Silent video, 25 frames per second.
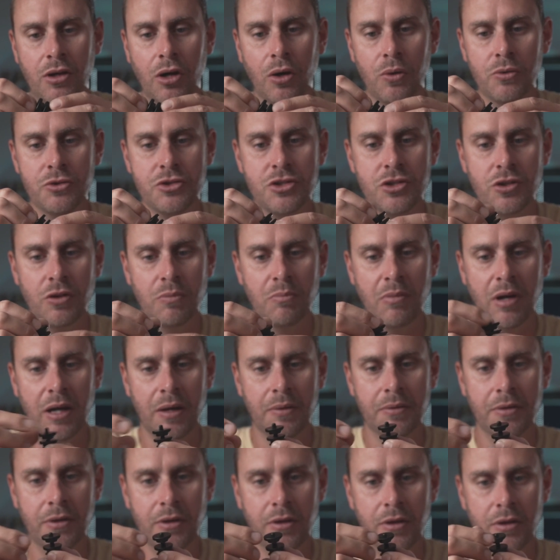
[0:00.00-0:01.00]
cold shoe
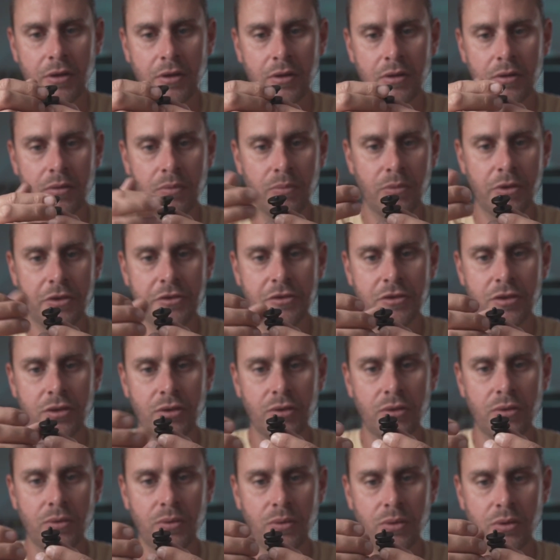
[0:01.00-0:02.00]
mount with
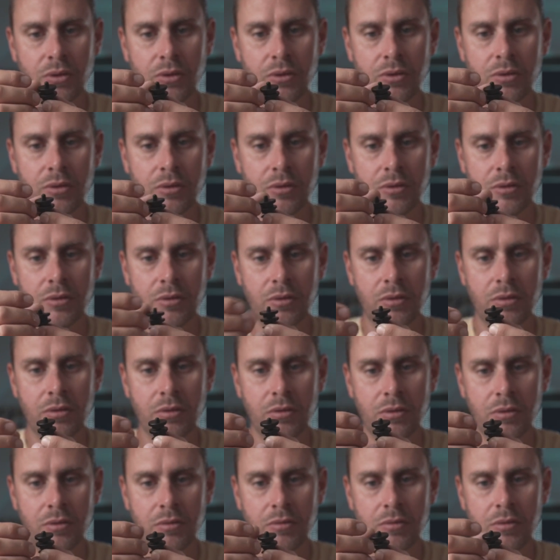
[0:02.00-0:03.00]
2
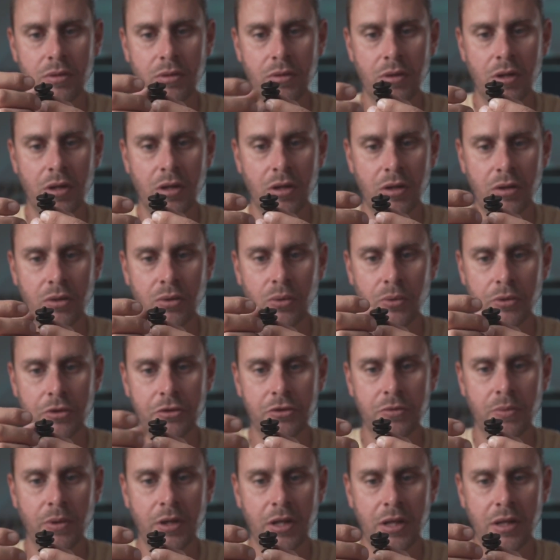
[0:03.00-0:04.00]

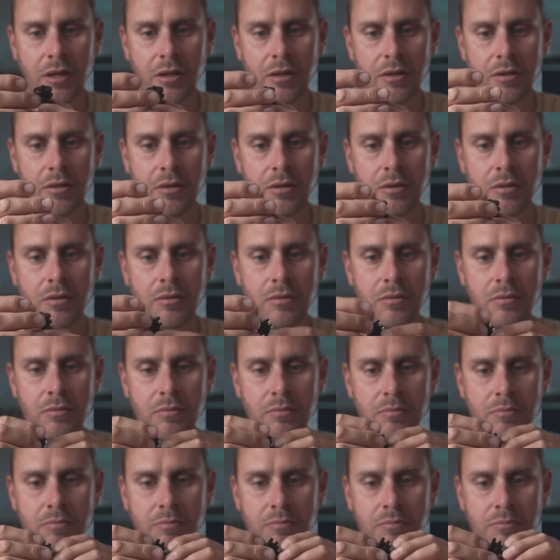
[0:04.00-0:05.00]
1/4-20
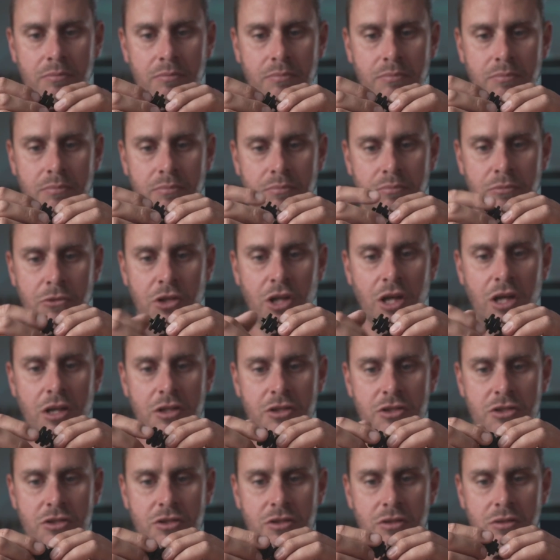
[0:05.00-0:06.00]

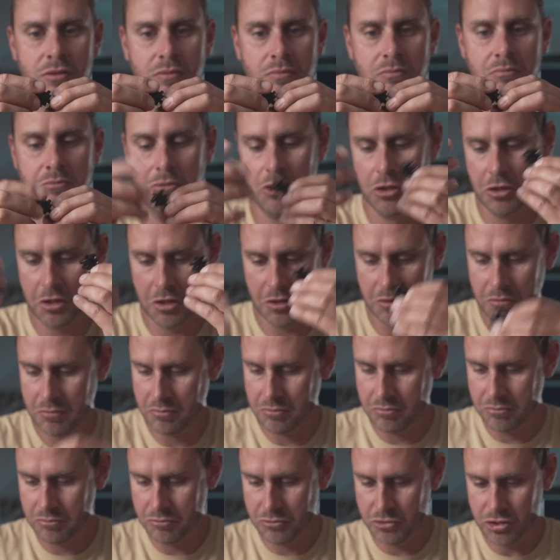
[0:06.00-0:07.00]
nuts on it.
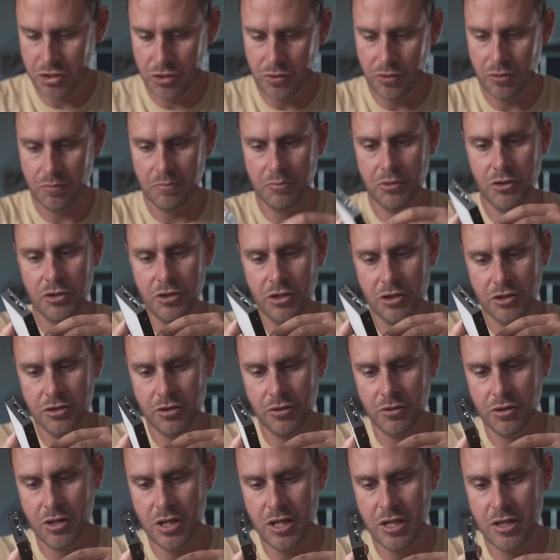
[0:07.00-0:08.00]
So you can put this
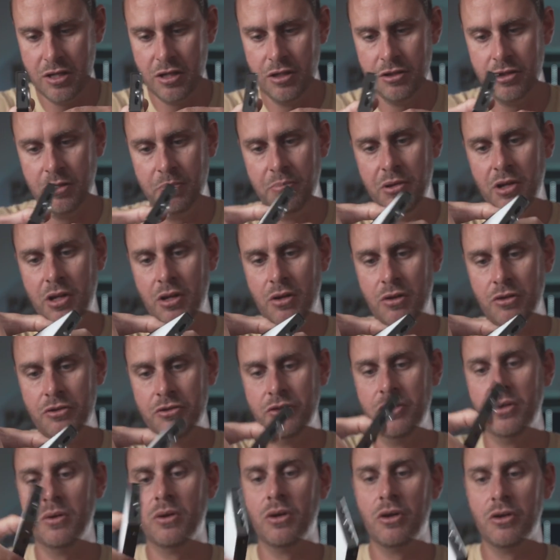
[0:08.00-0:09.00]
on here to put it
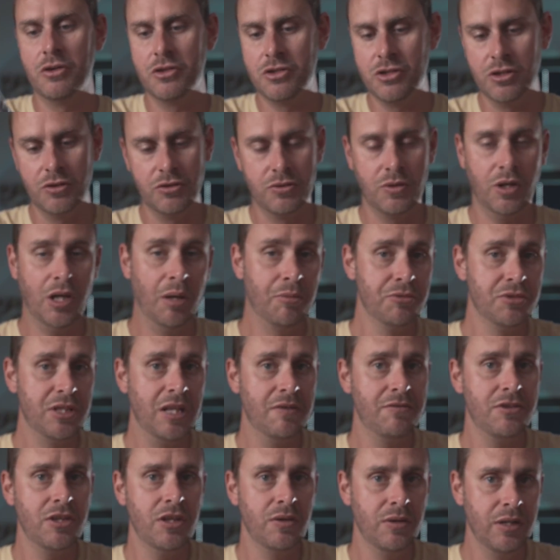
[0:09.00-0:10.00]
onto your hot shoe. So it comes with
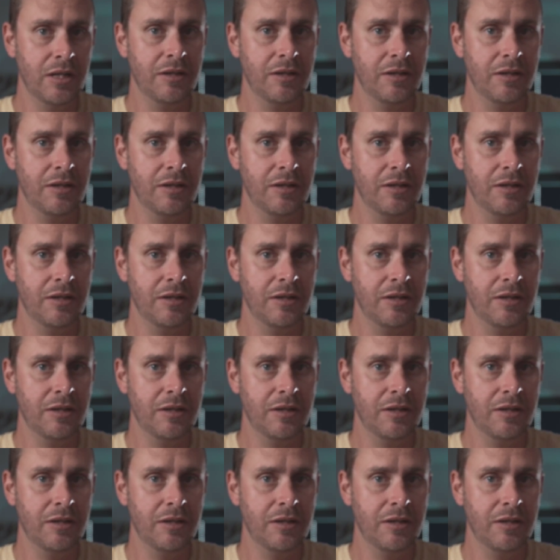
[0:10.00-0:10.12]
everything you